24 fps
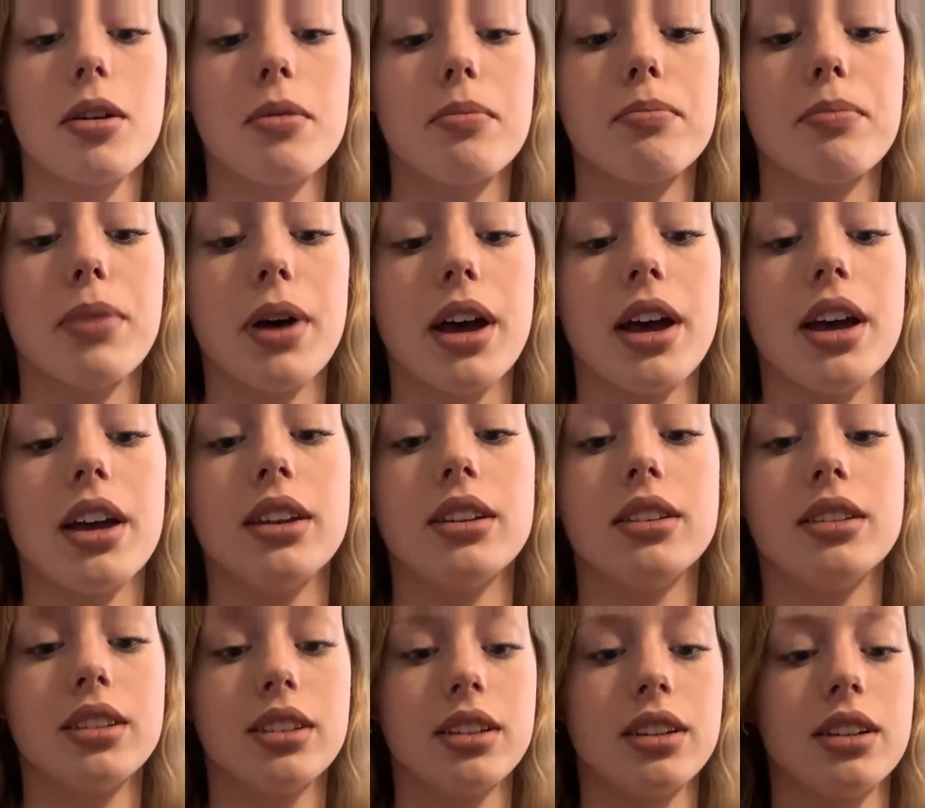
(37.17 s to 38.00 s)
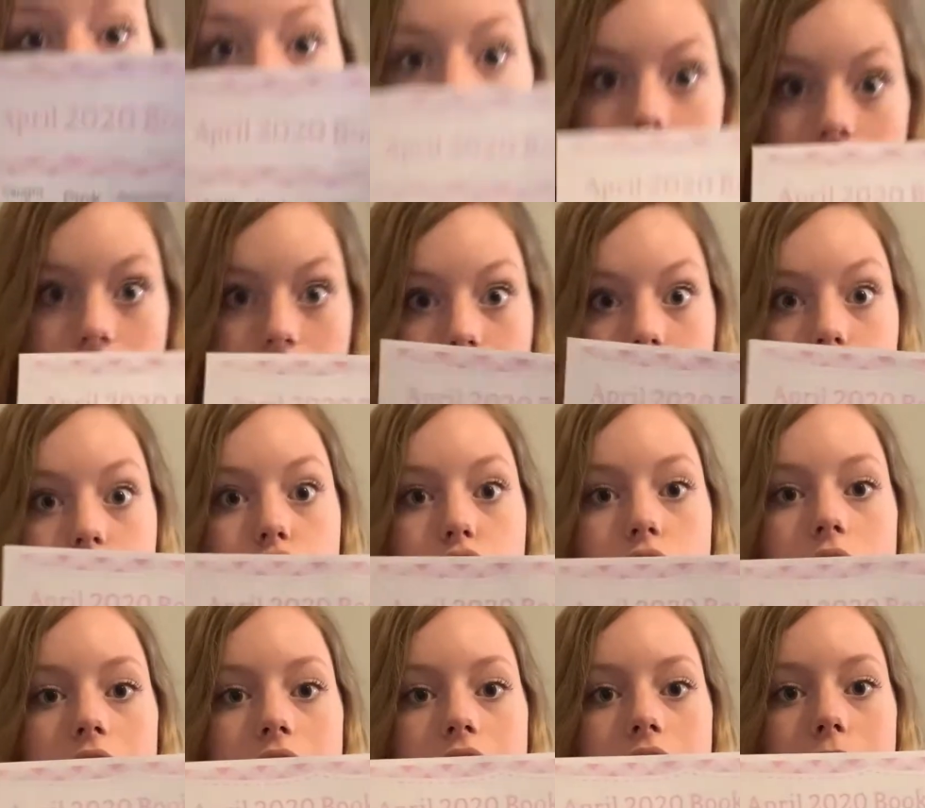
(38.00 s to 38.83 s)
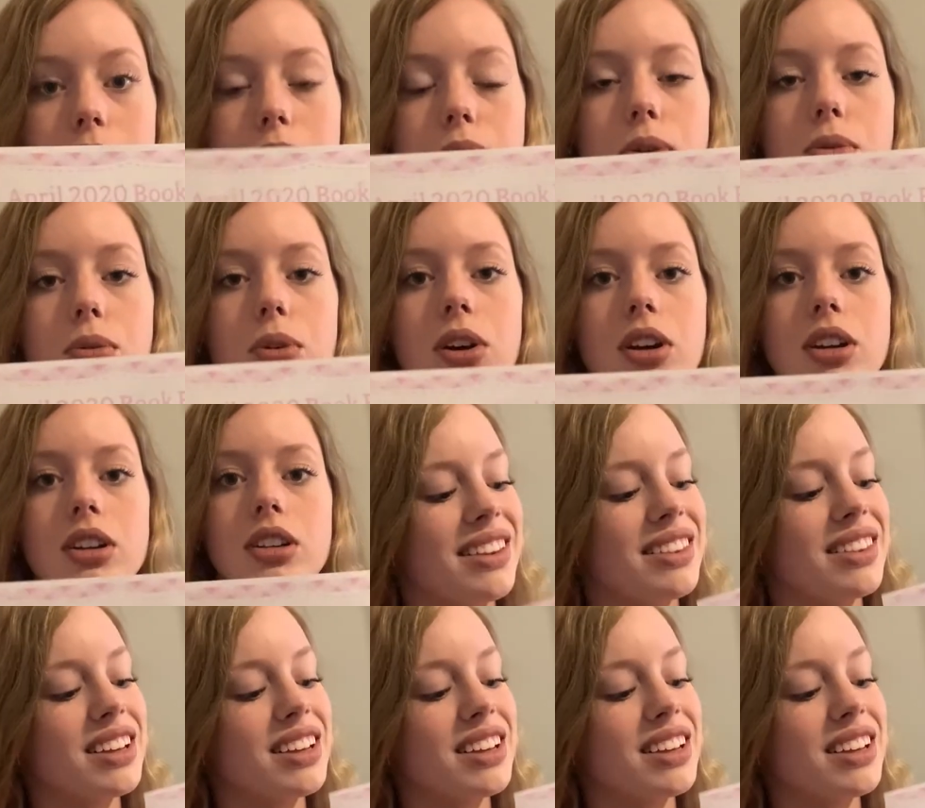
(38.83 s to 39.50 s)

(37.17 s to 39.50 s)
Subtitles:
But here's try number one.